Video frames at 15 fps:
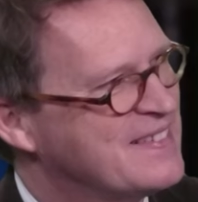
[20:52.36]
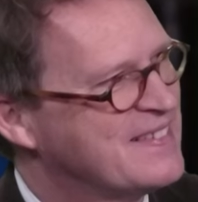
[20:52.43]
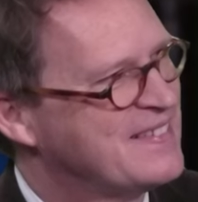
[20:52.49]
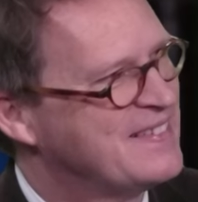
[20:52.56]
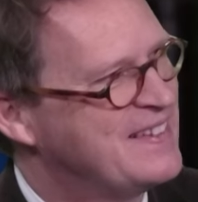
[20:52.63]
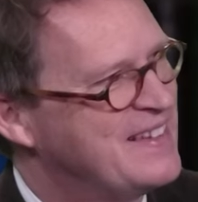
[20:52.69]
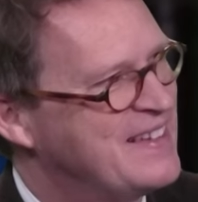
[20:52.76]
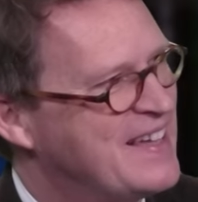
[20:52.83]
Yeah.
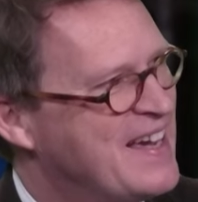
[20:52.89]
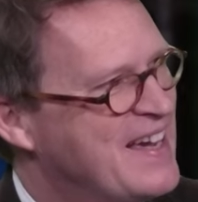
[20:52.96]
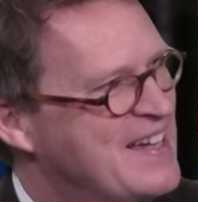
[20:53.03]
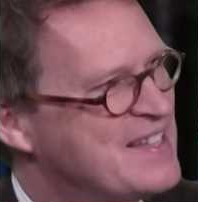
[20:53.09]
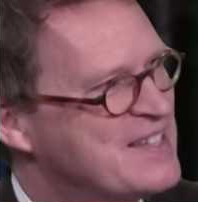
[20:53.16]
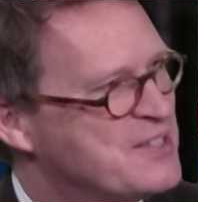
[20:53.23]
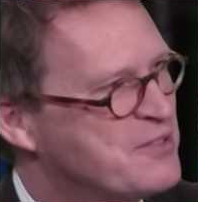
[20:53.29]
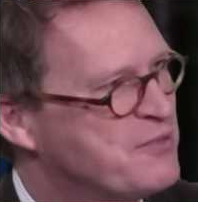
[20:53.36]
He
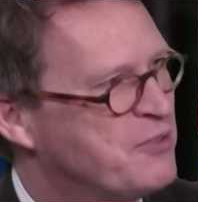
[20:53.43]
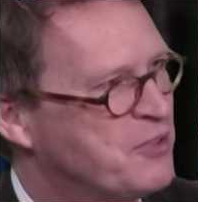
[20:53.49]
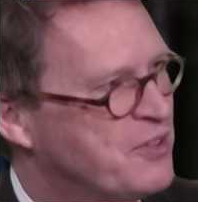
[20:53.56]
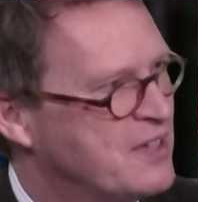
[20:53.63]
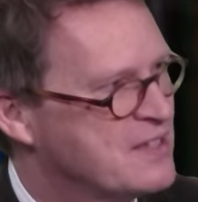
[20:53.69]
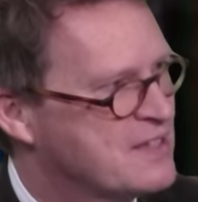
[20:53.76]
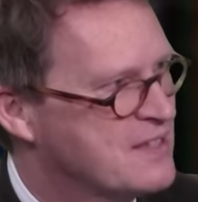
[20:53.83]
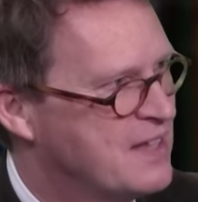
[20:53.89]
cares for
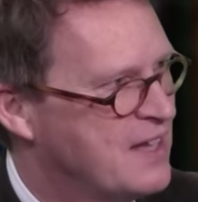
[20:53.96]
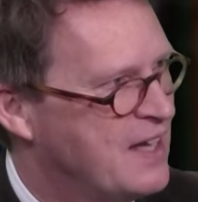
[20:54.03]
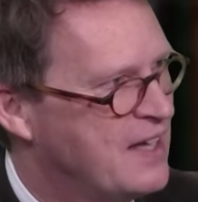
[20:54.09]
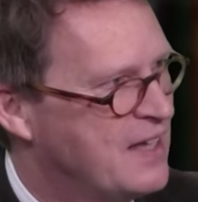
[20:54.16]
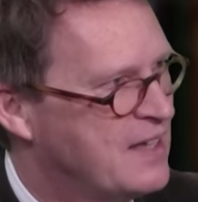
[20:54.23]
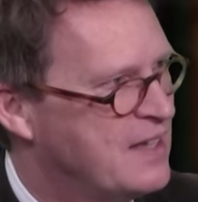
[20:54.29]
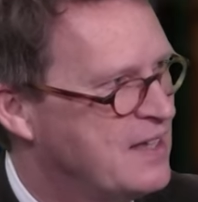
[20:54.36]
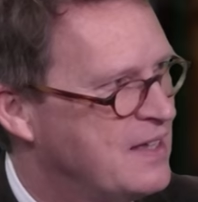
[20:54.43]
us
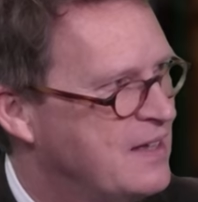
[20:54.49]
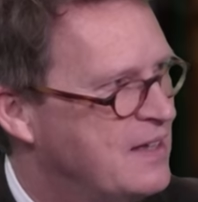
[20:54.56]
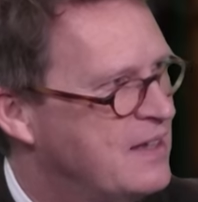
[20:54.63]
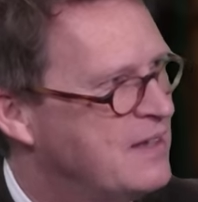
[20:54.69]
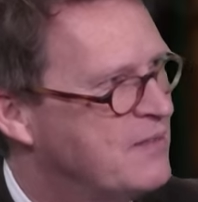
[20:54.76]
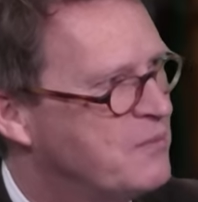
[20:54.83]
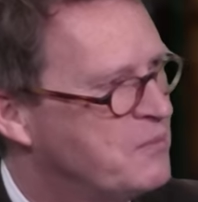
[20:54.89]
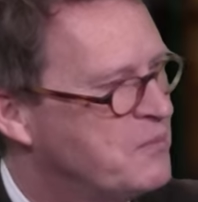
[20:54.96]
like he,
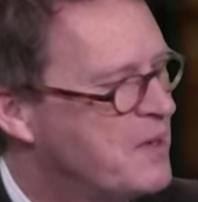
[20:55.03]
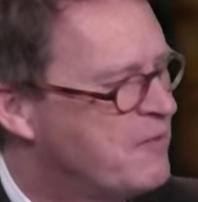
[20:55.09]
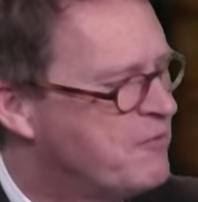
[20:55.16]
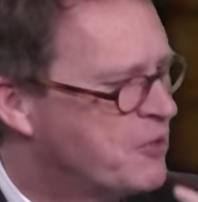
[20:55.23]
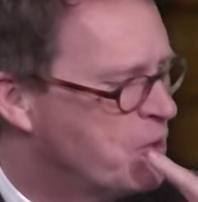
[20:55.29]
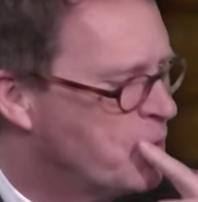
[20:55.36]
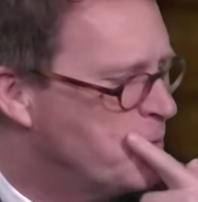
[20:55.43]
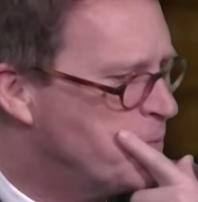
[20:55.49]
he I've
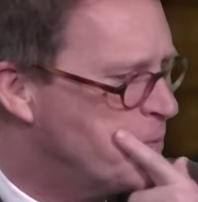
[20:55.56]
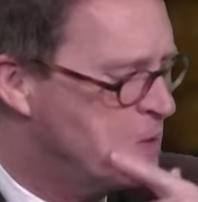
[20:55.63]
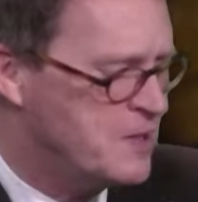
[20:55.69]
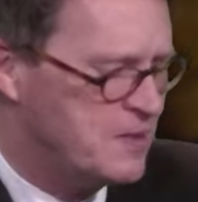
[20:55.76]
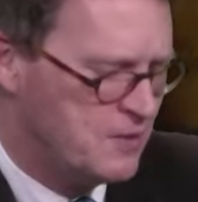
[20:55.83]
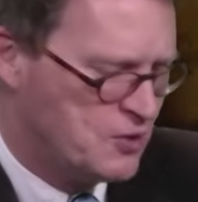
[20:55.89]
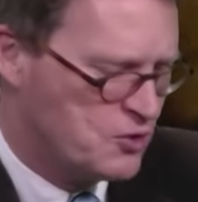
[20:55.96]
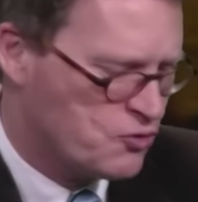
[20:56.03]
forgotten
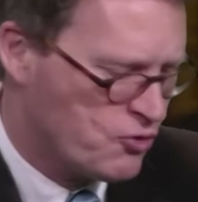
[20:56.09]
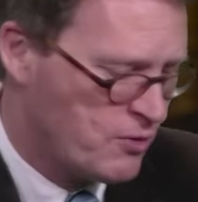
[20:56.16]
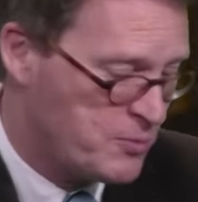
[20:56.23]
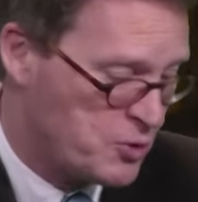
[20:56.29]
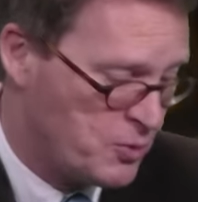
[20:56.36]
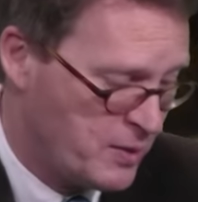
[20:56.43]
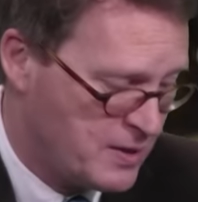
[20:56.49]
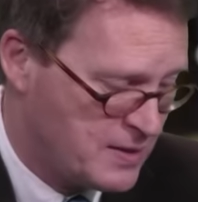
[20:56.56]
the, the
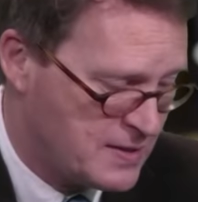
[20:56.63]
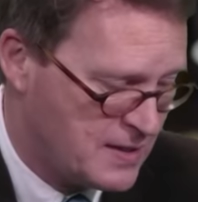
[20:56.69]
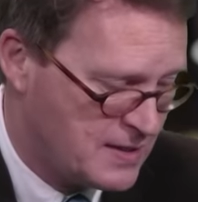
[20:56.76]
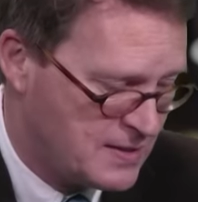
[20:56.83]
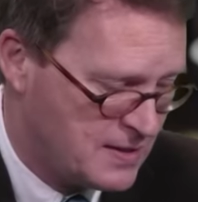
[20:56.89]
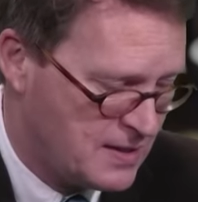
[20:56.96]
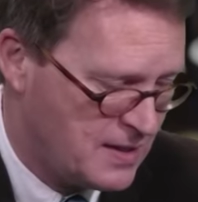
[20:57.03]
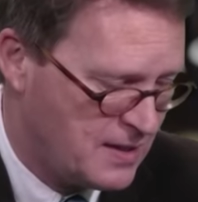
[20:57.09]
scripture where it
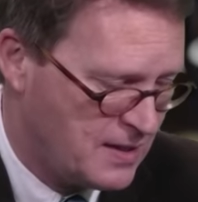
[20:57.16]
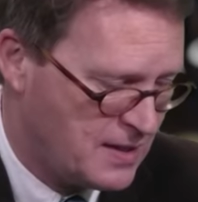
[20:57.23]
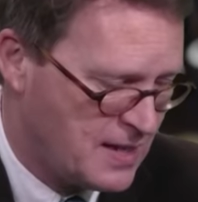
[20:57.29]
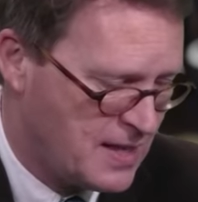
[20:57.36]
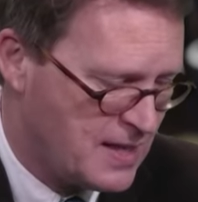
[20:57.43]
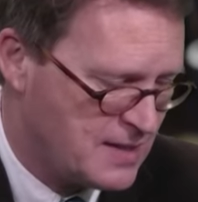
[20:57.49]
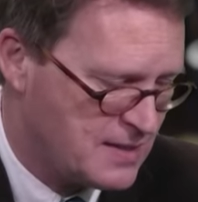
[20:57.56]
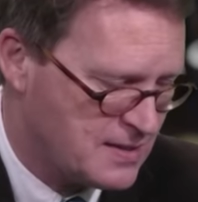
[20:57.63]
says that he
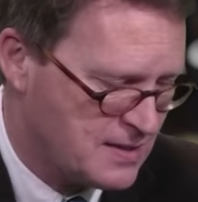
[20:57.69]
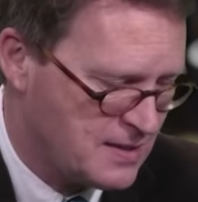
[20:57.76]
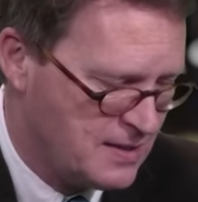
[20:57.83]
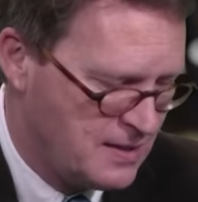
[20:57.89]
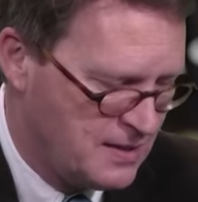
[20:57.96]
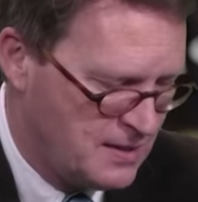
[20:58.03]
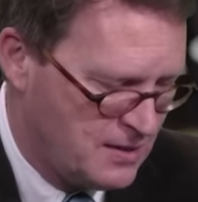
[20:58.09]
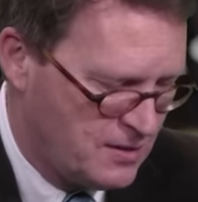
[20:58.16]
cares
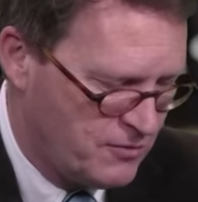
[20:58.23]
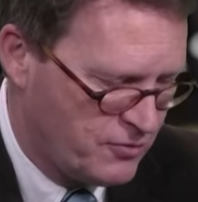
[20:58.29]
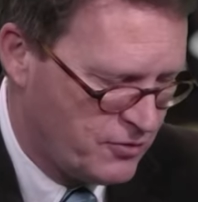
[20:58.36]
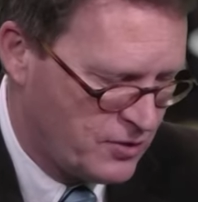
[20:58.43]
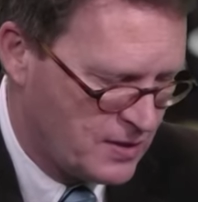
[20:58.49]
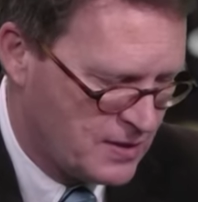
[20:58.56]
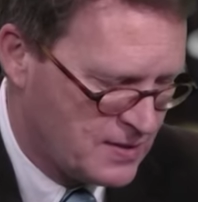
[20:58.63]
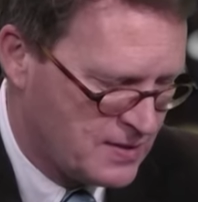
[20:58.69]

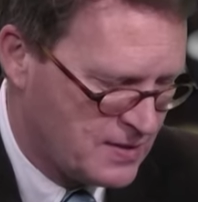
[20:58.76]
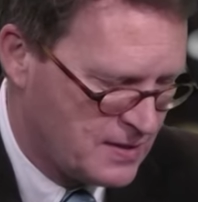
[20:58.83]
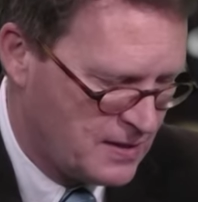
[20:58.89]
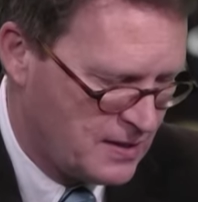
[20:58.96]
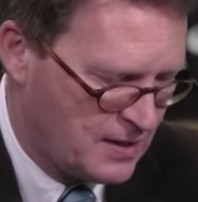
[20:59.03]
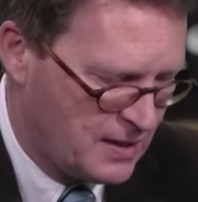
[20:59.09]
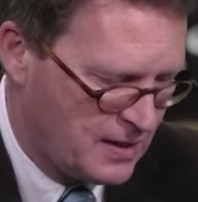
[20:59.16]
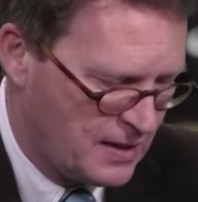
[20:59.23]
for us
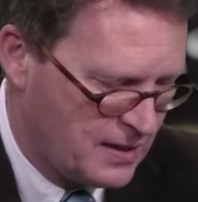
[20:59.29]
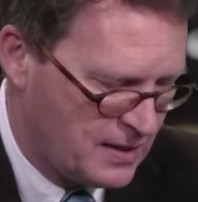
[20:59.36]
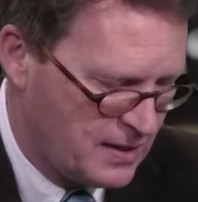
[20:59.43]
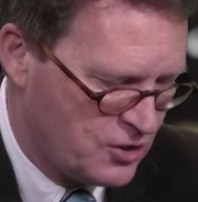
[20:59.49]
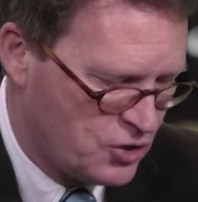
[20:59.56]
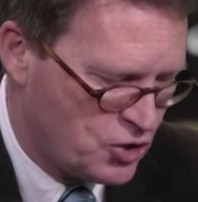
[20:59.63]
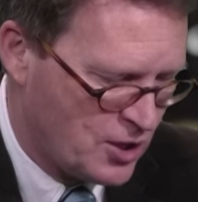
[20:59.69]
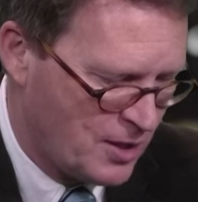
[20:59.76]
like
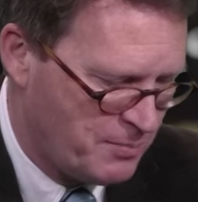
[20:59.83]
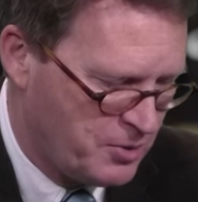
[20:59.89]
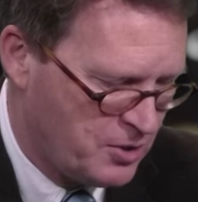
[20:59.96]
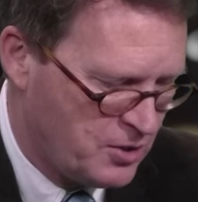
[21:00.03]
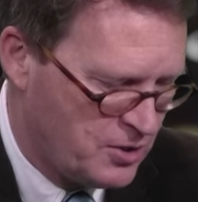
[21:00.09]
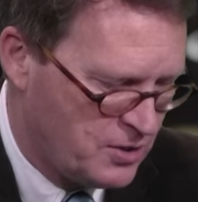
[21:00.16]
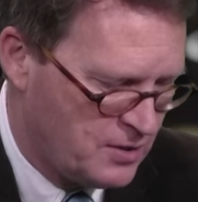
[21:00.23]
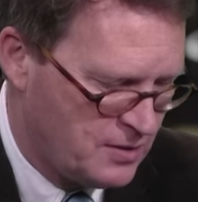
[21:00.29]
a
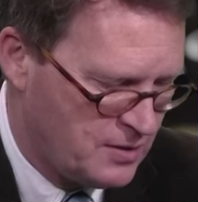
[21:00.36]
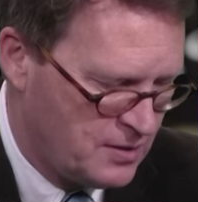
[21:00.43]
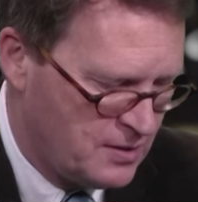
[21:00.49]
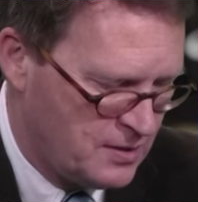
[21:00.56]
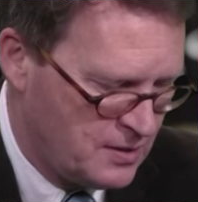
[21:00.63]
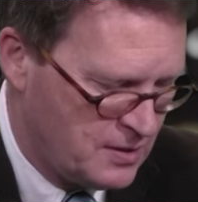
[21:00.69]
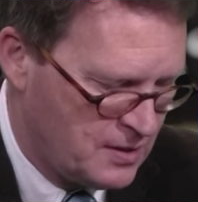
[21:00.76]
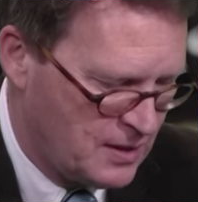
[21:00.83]
shepherd.
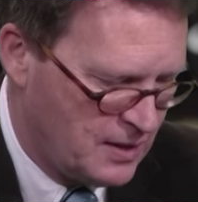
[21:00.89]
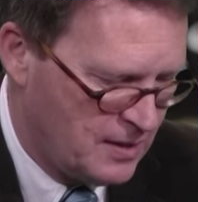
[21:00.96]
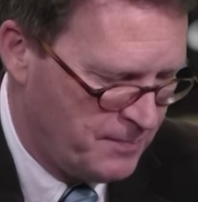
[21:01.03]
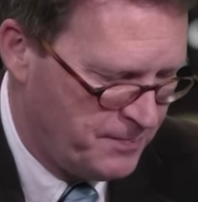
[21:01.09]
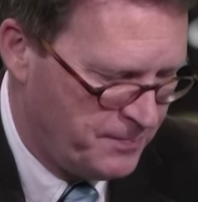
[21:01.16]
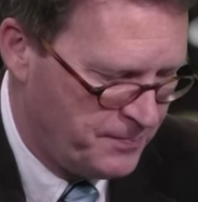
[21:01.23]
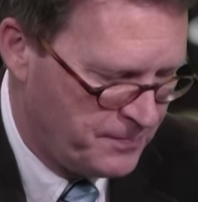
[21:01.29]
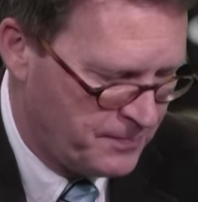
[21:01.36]

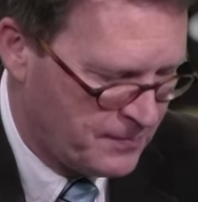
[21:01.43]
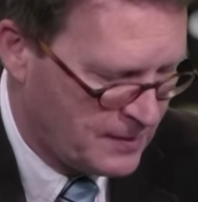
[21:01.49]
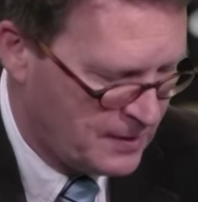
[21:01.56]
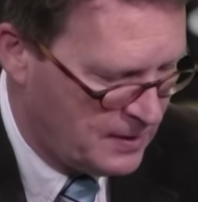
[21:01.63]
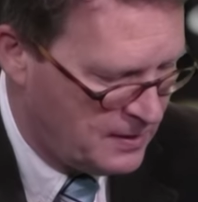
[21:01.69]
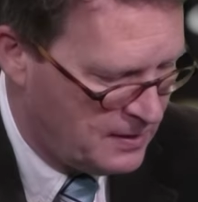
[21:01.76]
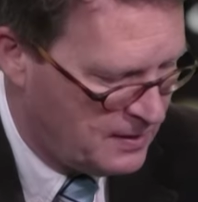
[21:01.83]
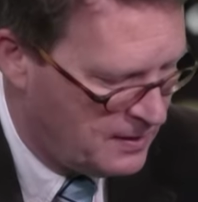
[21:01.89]
Um,
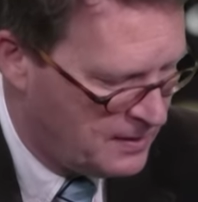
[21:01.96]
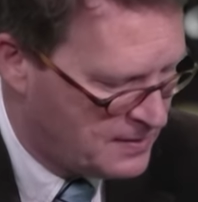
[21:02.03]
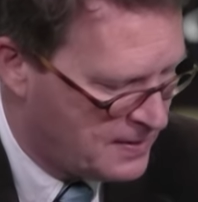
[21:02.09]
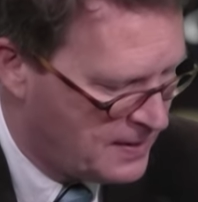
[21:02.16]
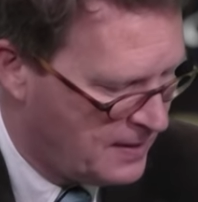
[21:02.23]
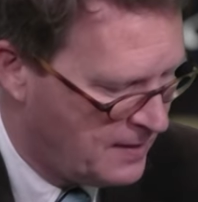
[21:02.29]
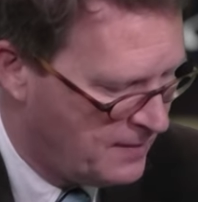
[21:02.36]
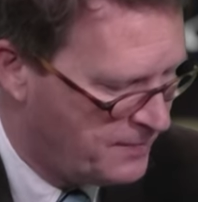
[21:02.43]
it's
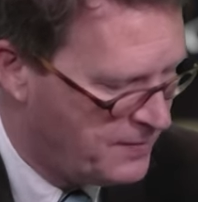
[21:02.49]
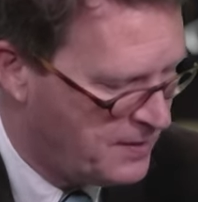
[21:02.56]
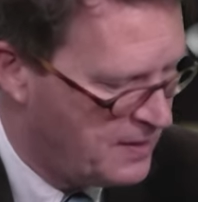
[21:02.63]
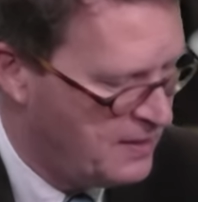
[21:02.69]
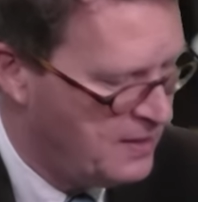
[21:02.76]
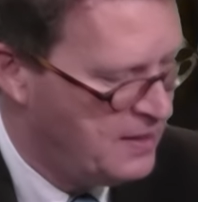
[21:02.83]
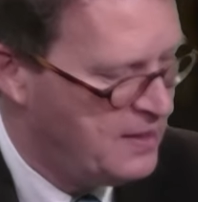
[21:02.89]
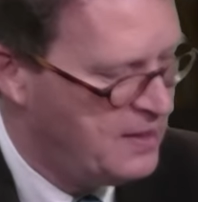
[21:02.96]
here.
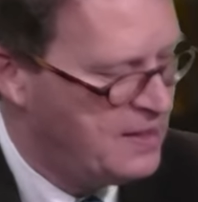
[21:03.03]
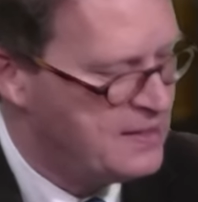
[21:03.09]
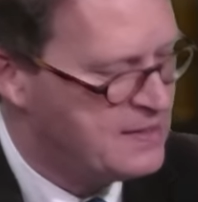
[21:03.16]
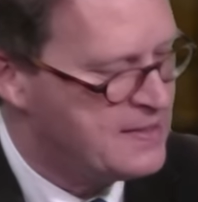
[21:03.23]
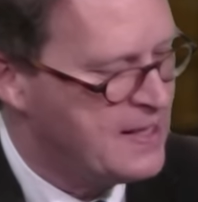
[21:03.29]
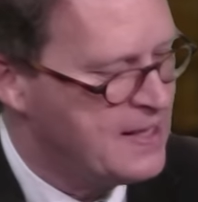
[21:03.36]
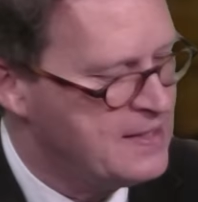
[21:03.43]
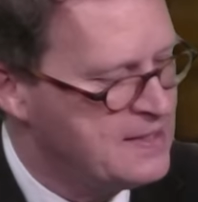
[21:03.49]
He
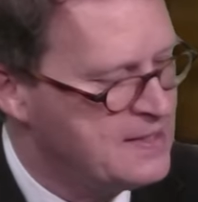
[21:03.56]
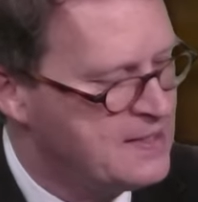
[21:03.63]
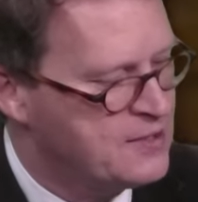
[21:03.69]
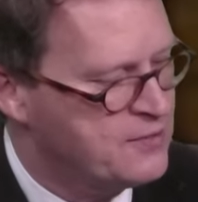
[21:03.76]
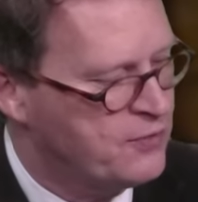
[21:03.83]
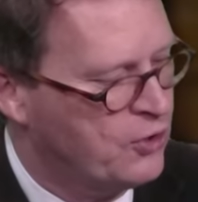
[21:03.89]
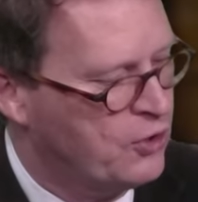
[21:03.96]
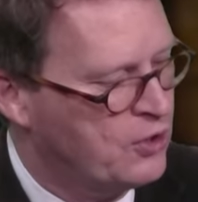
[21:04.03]
tends
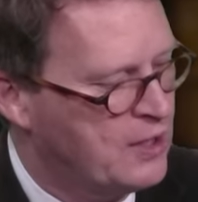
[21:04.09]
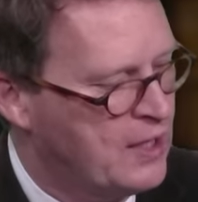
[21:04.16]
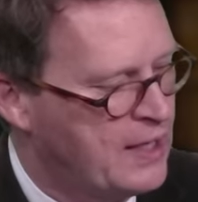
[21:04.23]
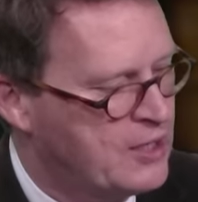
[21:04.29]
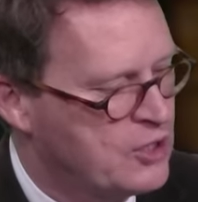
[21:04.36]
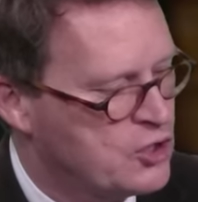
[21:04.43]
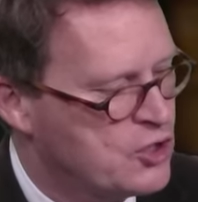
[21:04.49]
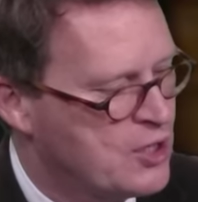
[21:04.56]
his flock like a